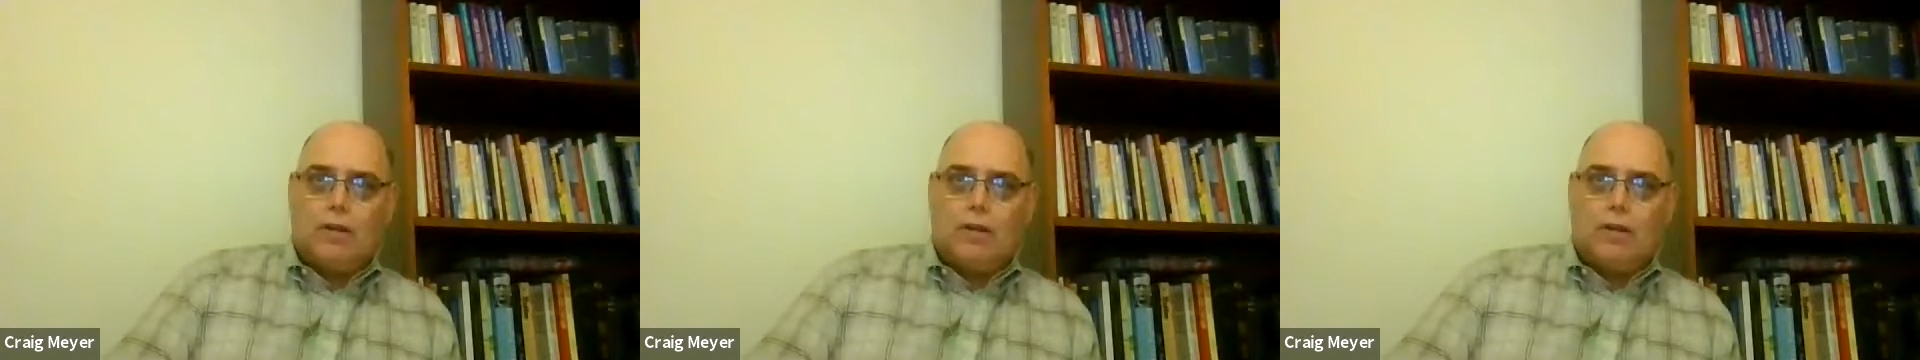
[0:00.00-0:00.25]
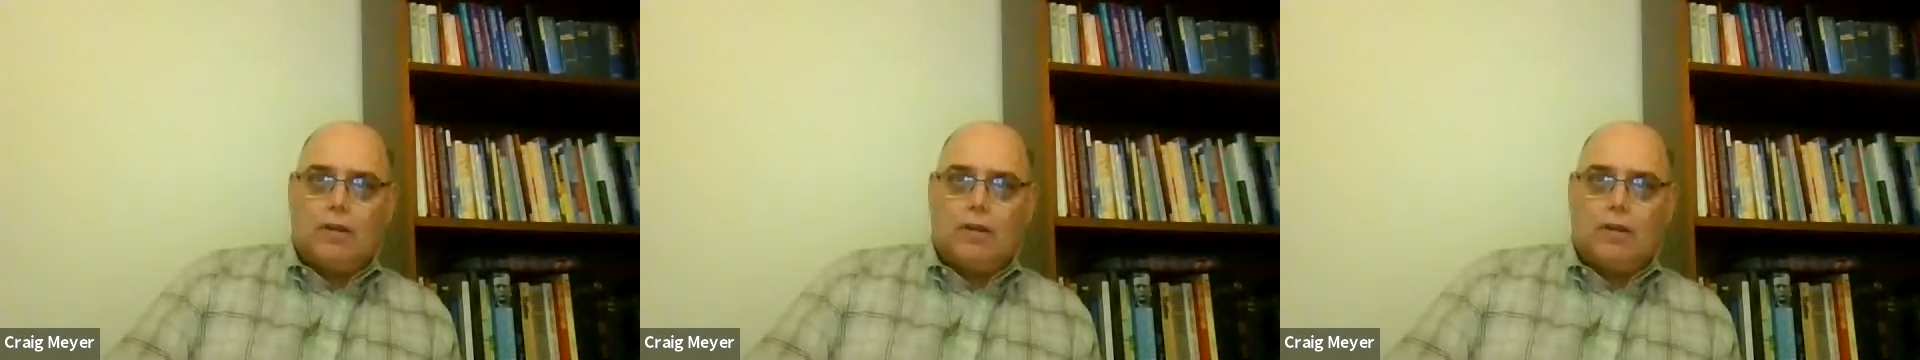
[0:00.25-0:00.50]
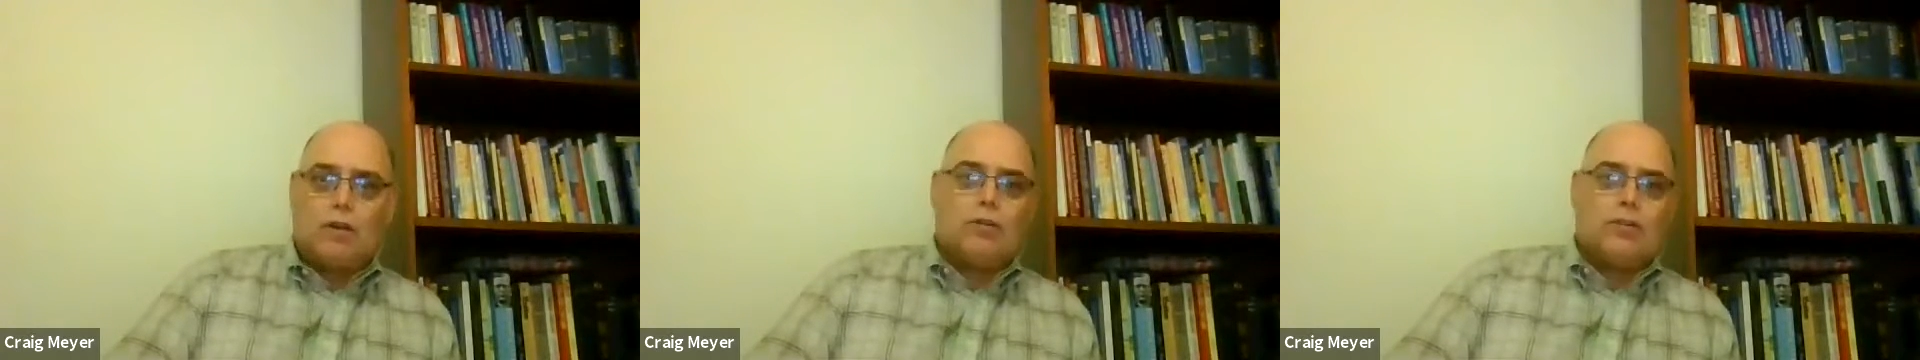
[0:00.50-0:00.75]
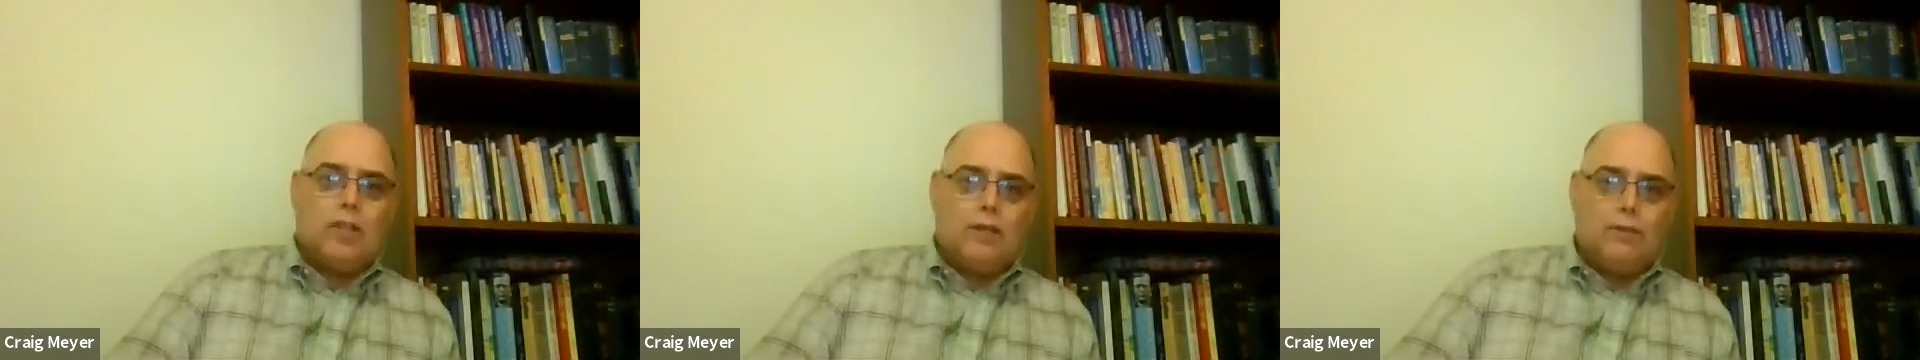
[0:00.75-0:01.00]
it's
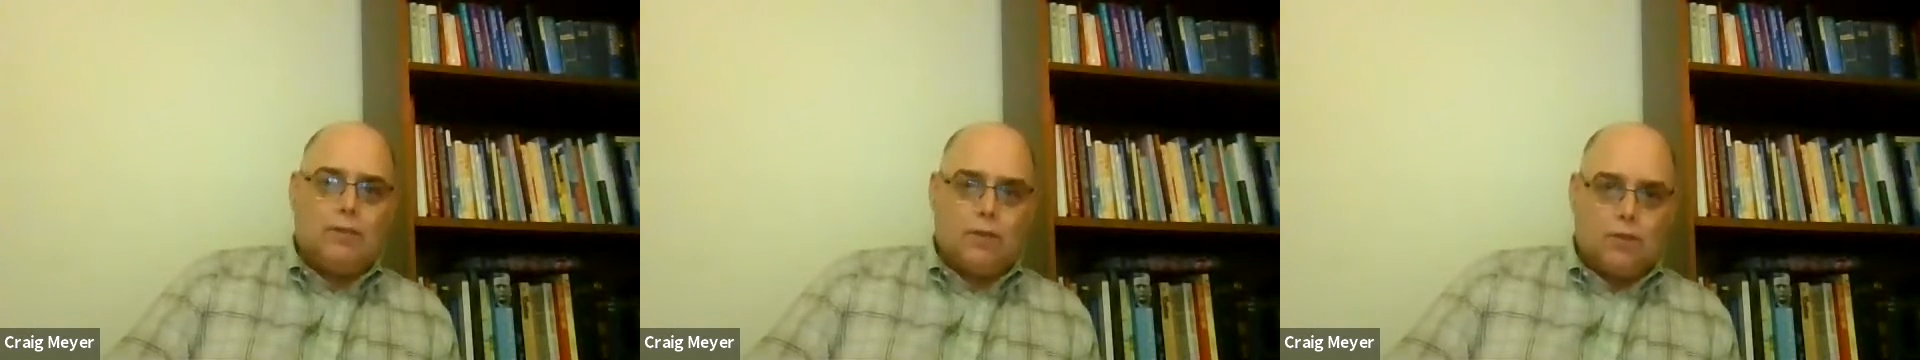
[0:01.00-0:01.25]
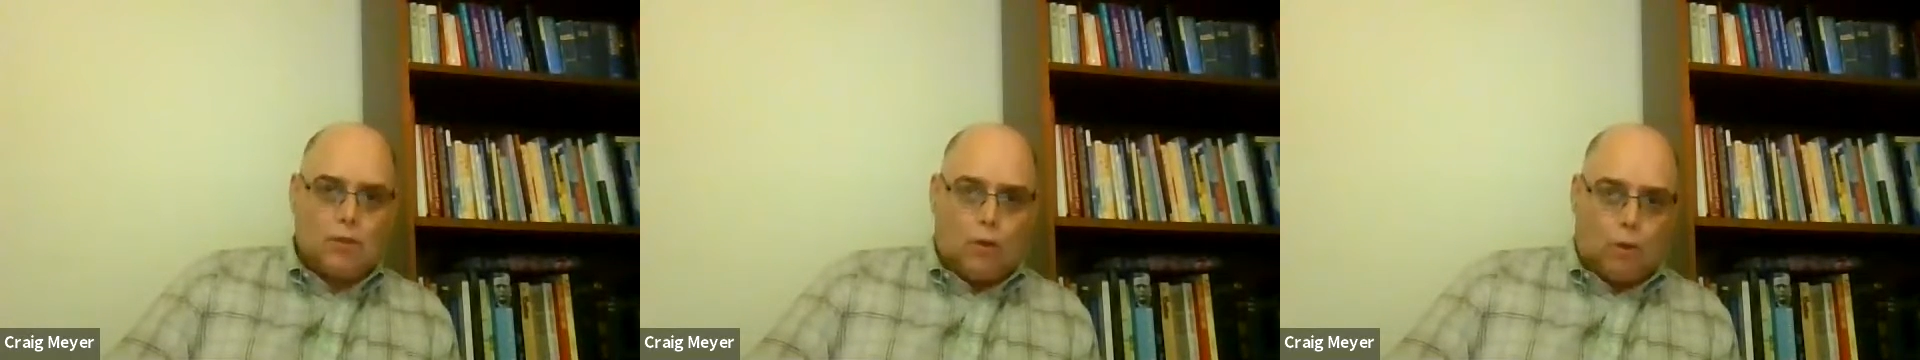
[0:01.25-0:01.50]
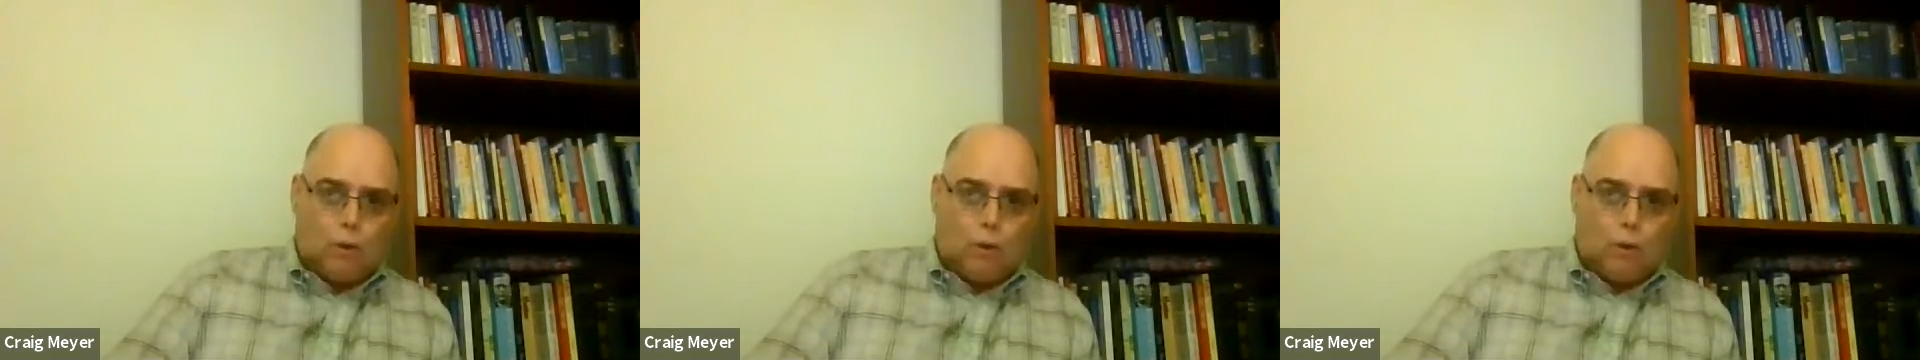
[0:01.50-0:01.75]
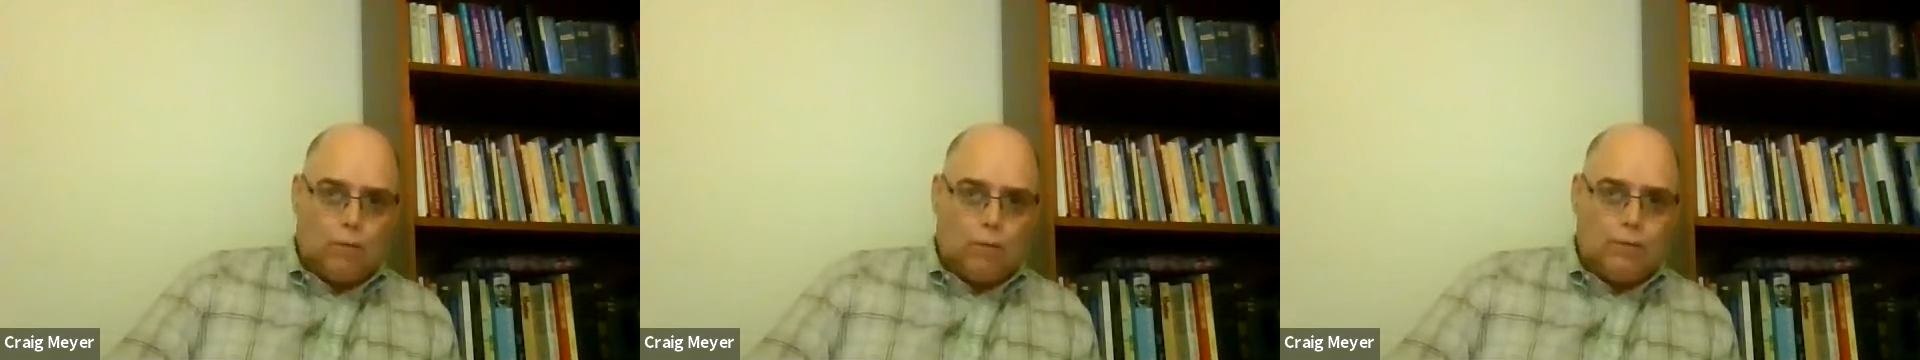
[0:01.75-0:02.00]
called Tea for the
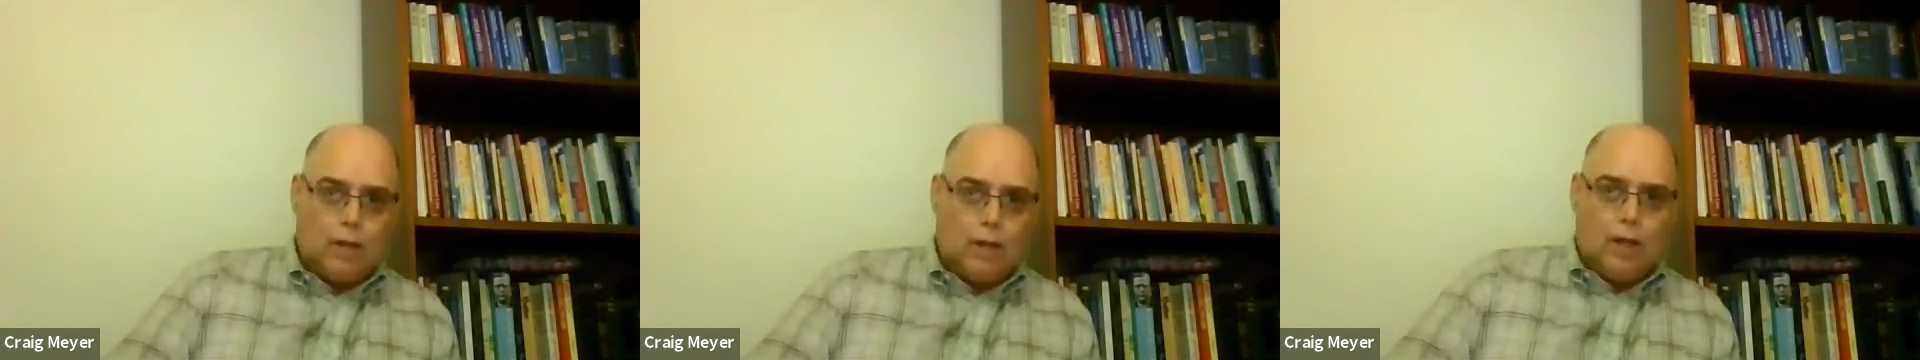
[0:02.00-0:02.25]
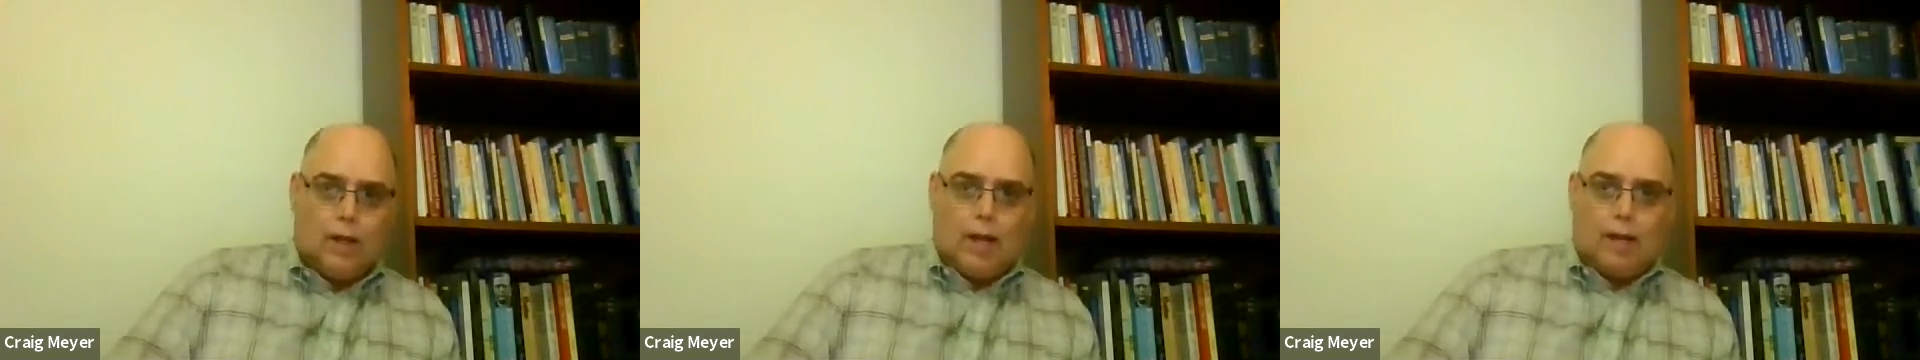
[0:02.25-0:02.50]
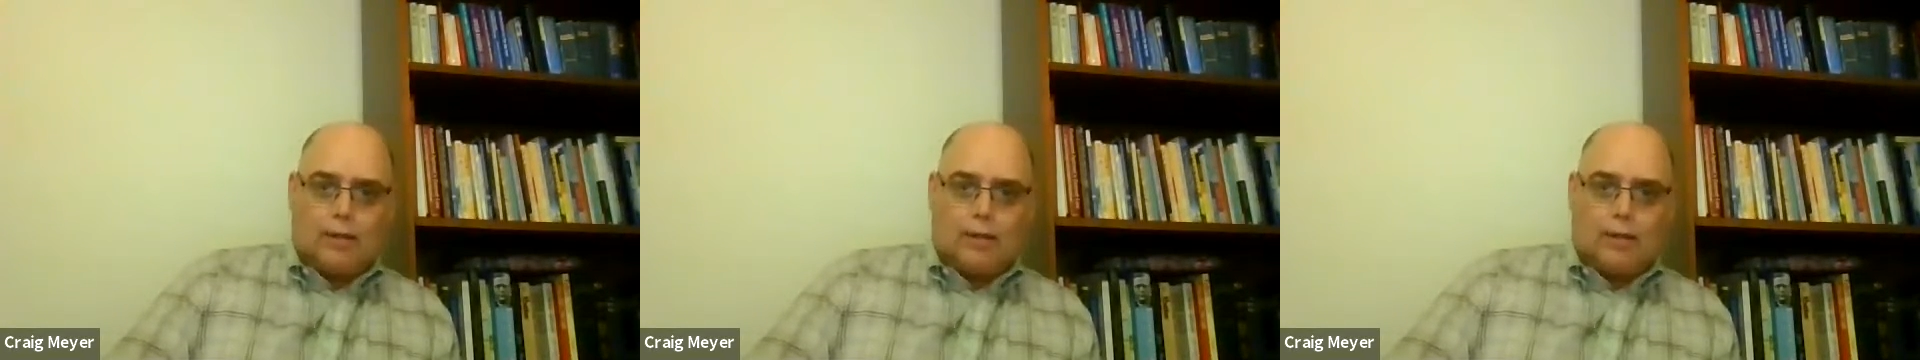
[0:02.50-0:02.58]
Soul